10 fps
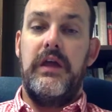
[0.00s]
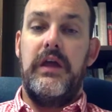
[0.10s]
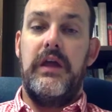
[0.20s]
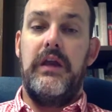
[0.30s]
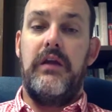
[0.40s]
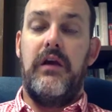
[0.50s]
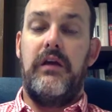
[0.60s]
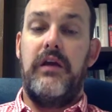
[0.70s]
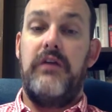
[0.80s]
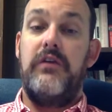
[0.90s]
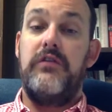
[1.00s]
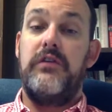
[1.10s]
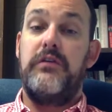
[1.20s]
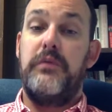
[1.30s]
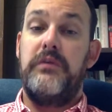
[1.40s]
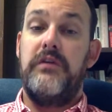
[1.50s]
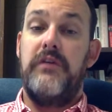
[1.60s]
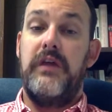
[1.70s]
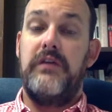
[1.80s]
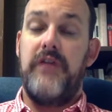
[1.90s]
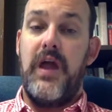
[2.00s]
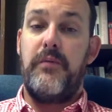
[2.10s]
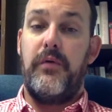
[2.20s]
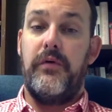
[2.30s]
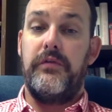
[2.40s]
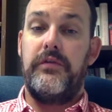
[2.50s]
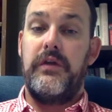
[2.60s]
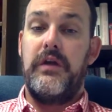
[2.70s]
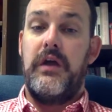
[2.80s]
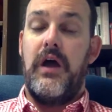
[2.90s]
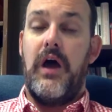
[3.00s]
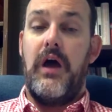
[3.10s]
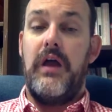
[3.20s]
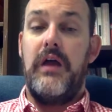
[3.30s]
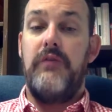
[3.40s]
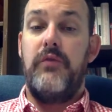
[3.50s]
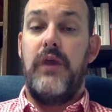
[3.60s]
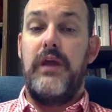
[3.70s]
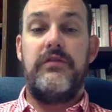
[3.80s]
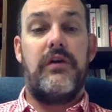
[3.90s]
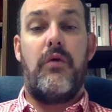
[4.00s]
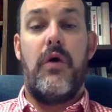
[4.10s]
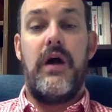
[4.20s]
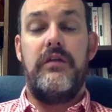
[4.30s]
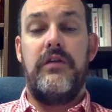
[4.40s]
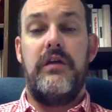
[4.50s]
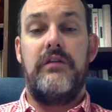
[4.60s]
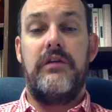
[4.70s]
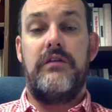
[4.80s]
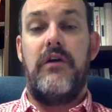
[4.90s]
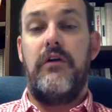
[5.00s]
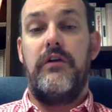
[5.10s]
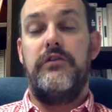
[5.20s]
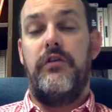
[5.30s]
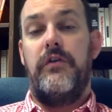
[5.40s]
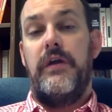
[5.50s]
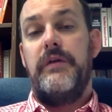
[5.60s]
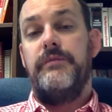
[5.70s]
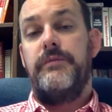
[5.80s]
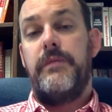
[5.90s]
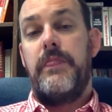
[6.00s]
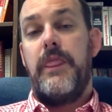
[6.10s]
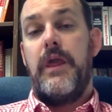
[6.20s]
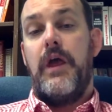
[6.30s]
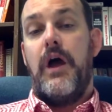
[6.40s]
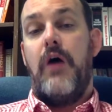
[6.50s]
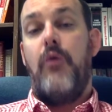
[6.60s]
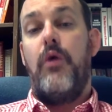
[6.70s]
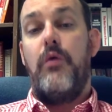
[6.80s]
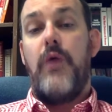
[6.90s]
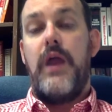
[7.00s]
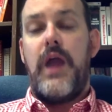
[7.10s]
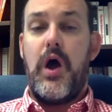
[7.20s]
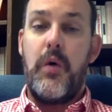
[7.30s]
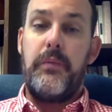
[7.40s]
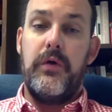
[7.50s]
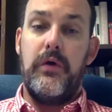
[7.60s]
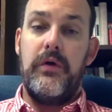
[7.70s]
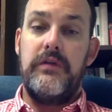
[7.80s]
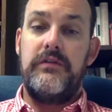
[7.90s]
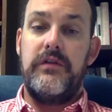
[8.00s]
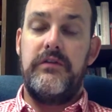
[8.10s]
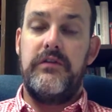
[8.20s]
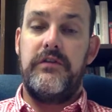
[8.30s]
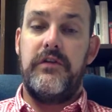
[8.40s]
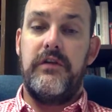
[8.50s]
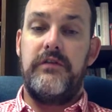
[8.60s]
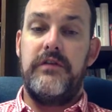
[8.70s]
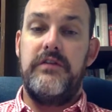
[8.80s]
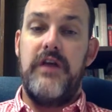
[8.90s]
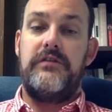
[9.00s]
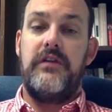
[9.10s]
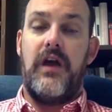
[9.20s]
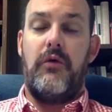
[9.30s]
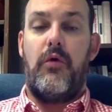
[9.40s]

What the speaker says: in using specific examples, it really isn't quite as long as you think. One way to help you, and it's just a suggestion, not a